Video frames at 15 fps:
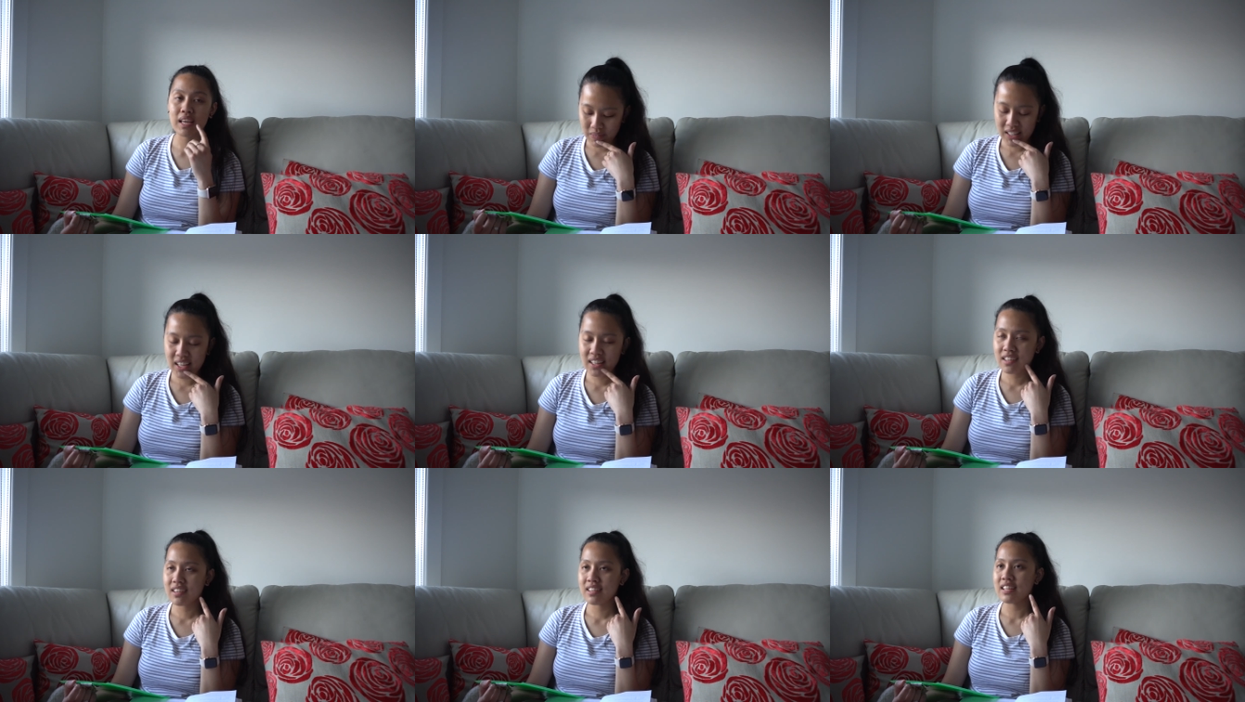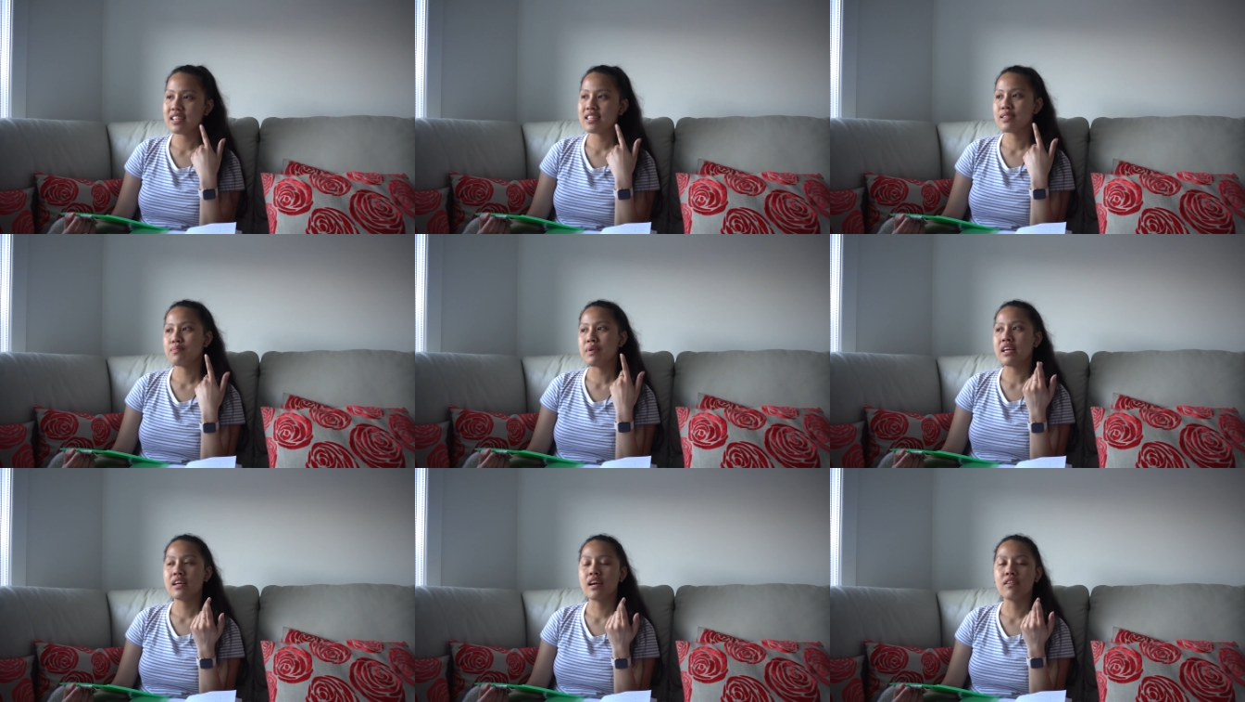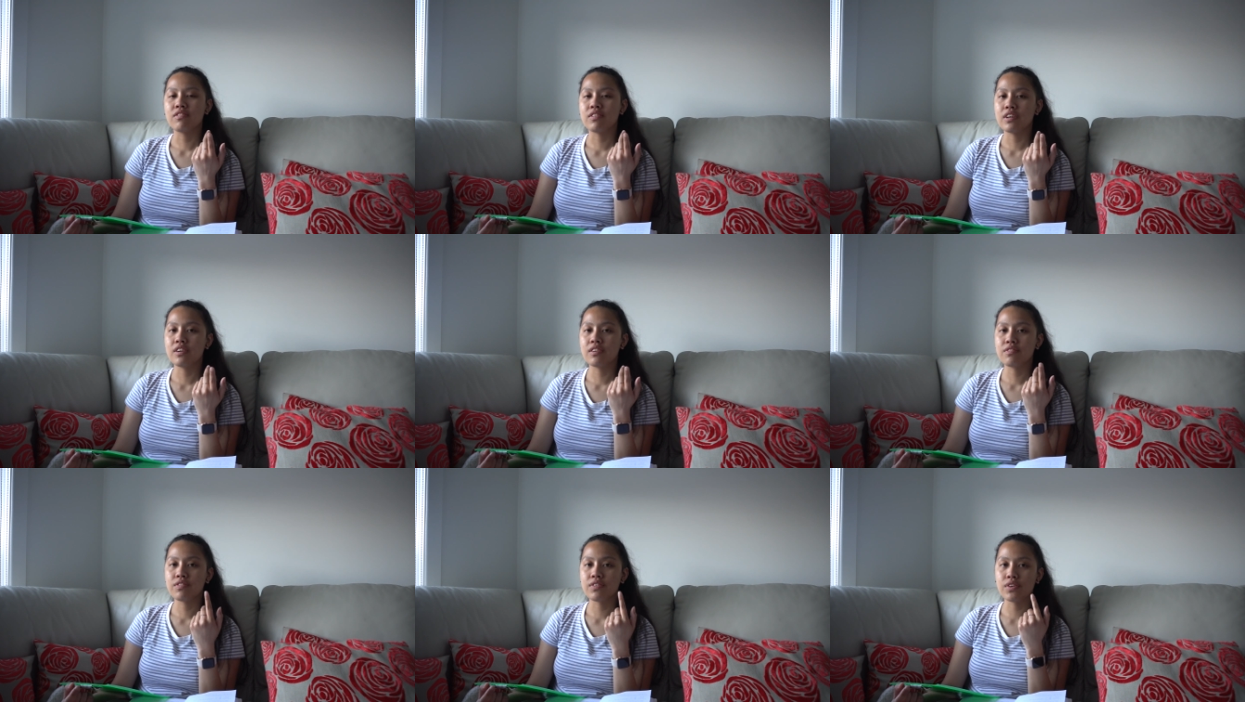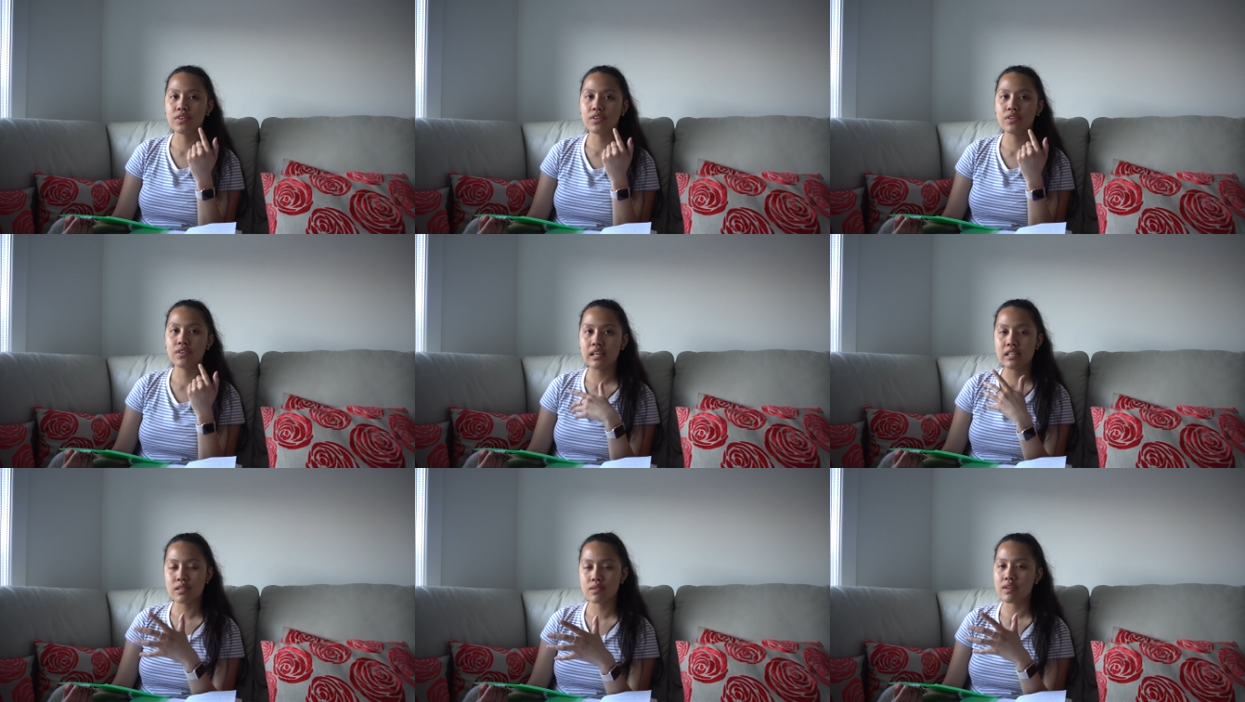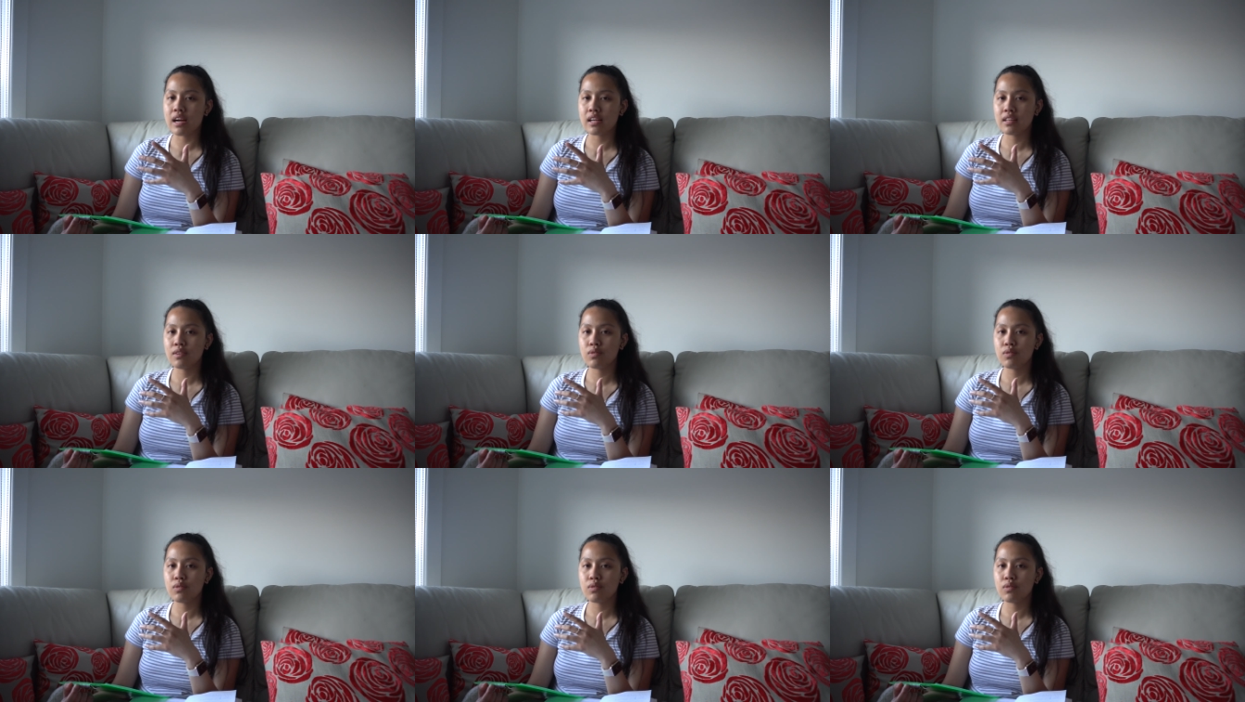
And the other thing is make effort for interacting